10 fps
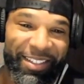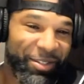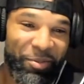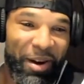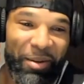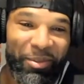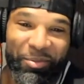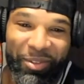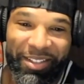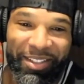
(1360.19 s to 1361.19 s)
There's no problem
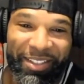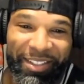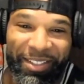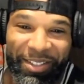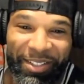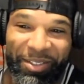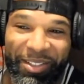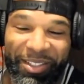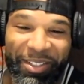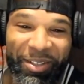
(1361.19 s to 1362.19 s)
with you know
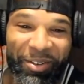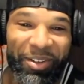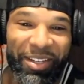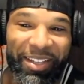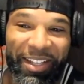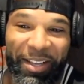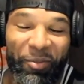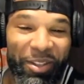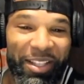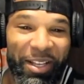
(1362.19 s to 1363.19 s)
going and
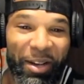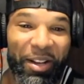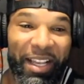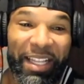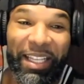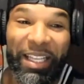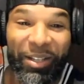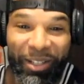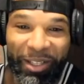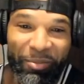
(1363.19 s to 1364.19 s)
with in
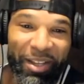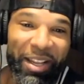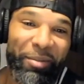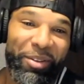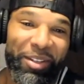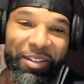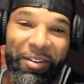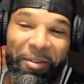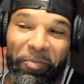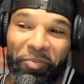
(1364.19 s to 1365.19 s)
legally being able to
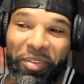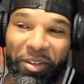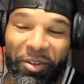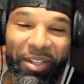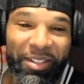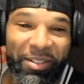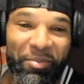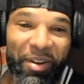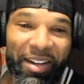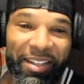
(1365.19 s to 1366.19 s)
hit
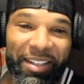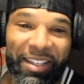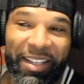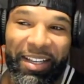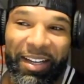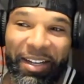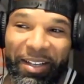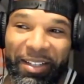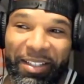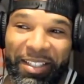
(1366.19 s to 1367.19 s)
somebody.
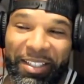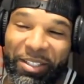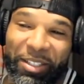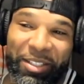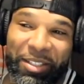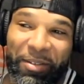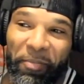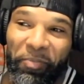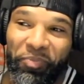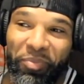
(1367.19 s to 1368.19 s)
It's just
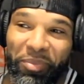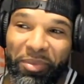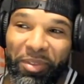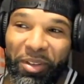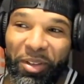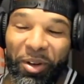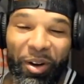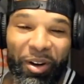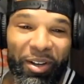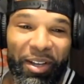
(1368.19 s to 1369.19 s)
you
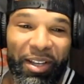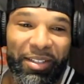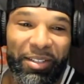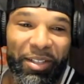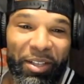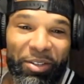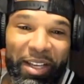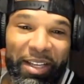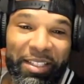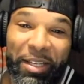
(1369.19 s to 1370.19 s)
know it's you
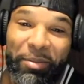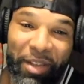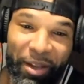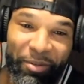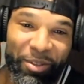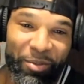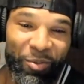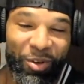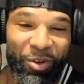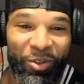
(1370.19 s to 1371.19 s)
take a cheap shot on
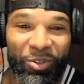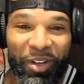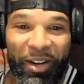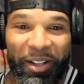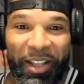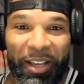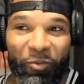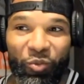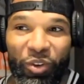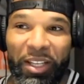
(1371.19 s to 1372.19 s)
someone or you try to like
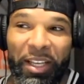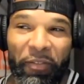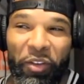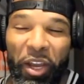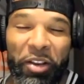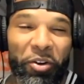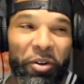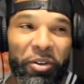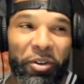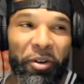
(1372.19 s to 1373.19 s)
really if you in
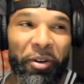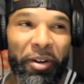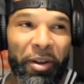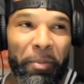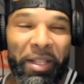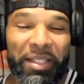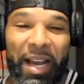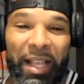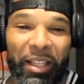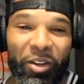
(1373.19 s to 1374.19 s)
your
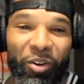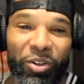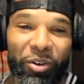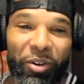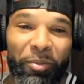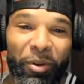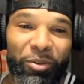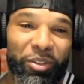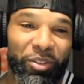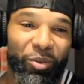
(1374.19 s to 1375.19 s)
mentality or your
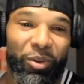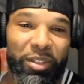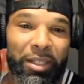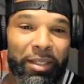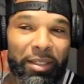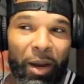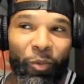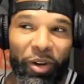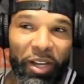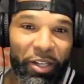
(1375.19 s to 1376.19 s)
emotions towards it is I
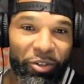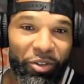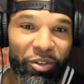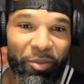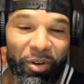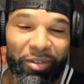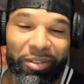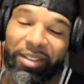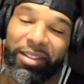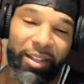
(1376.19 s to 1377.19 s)
want to injure this
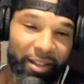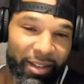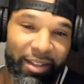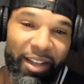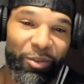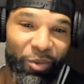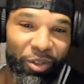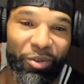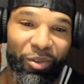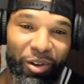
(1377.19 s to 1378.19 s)
person, then that's where
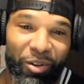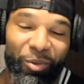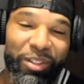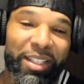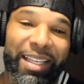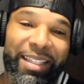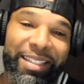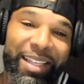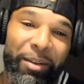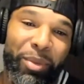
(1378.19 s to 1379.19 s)
you're wrong. What's the
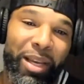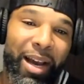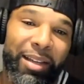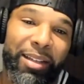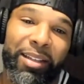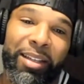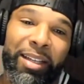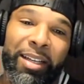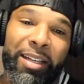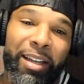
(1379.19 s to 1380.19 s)
intent behind it?
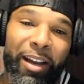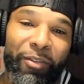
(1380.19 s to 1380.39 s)
Now